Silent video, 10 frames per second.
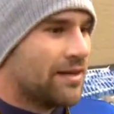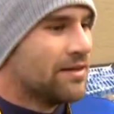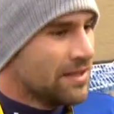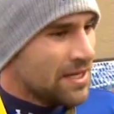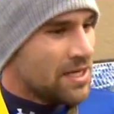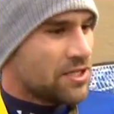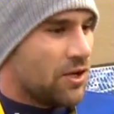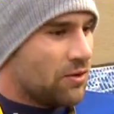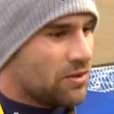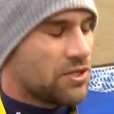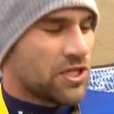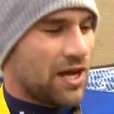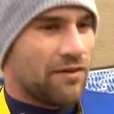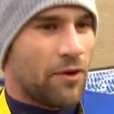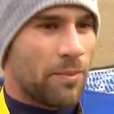And so it's just
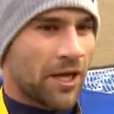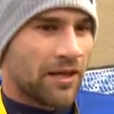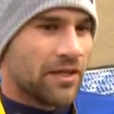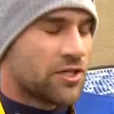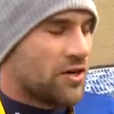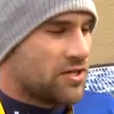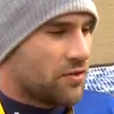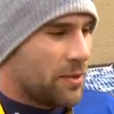kind of a bucket list race for